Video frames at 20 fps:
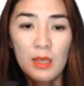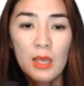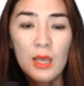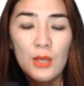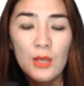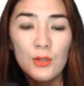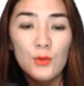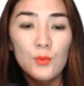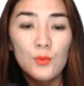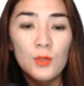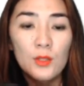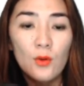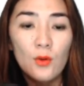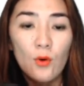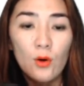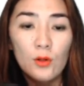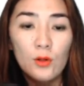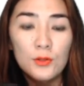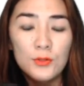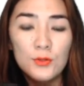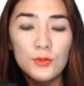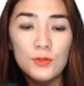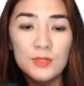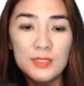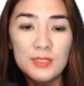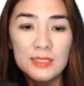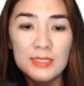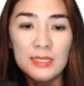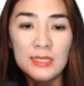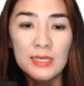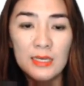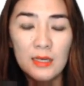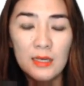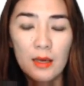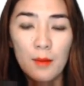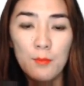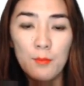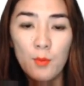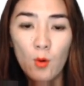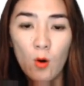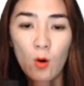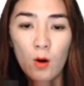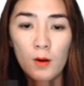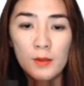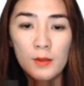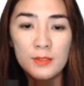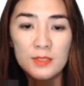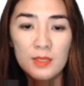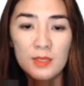You will also see a box